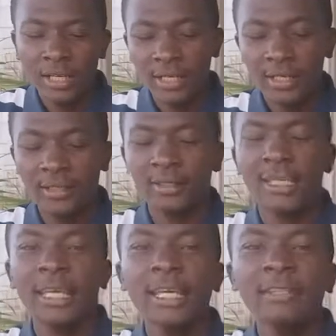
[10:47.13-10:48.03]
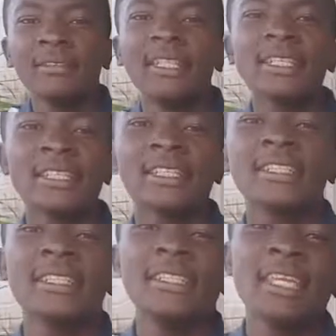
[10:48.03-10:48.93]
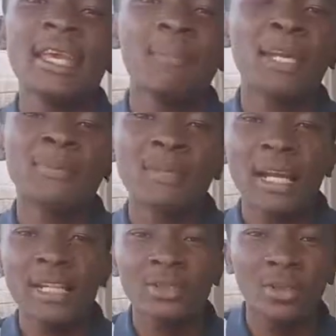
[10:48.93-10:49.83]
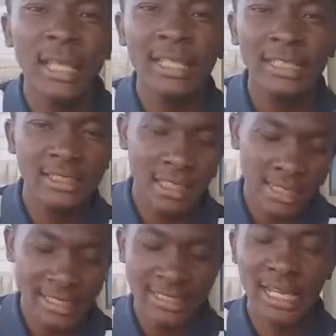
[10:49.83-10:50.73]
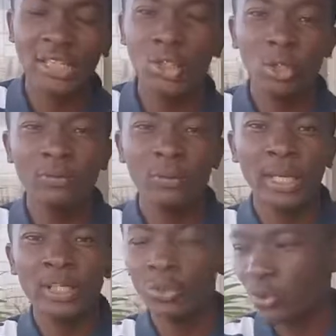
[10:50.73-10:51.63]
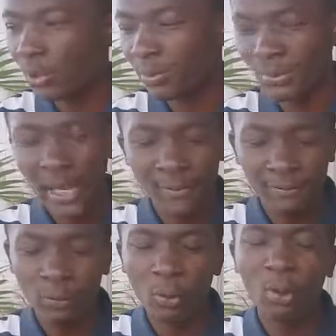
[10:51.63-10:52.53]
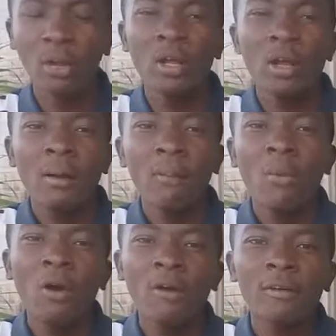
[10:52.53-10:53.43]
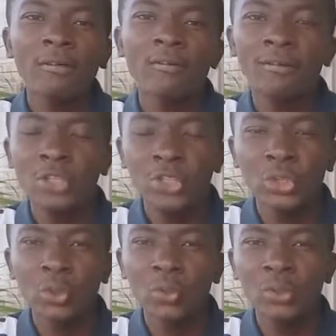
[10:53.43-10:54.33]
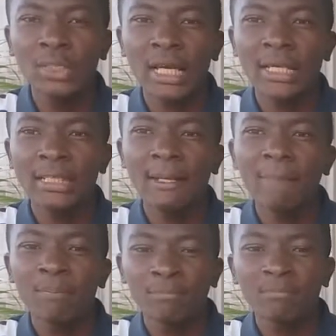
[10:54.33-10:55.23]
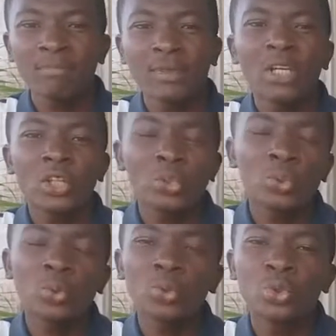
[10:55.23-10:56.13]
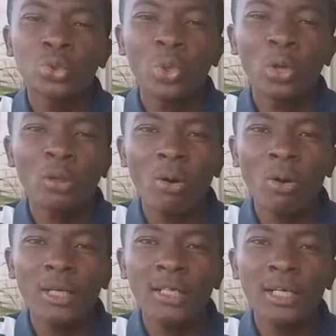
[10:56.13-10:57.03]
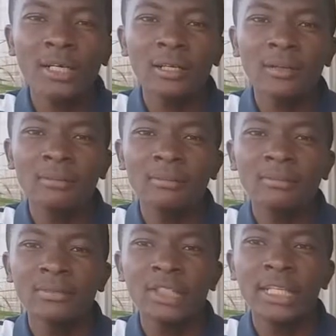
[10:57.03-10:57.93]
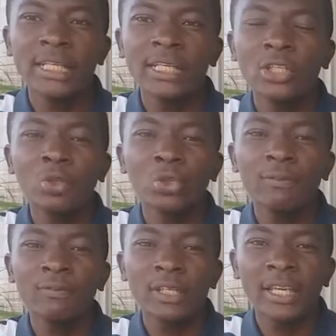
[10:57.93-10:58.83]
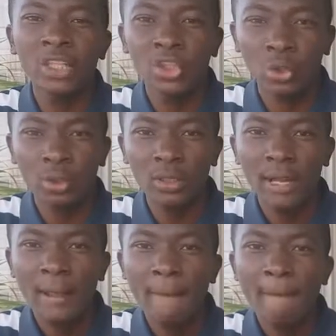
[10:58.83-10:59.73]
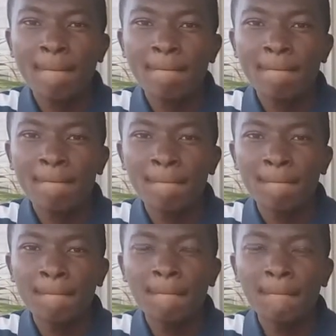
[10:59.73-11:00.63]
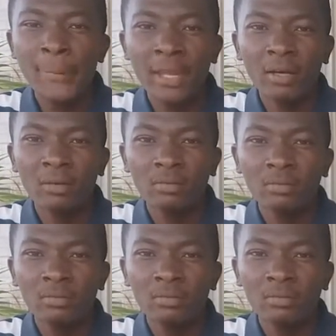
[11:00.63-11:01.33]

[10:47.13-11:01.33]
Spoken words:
Okay, this is Apex Fingers online guitar lesson, and don't forget to subscribe for more videos, and you could turn on the notification bell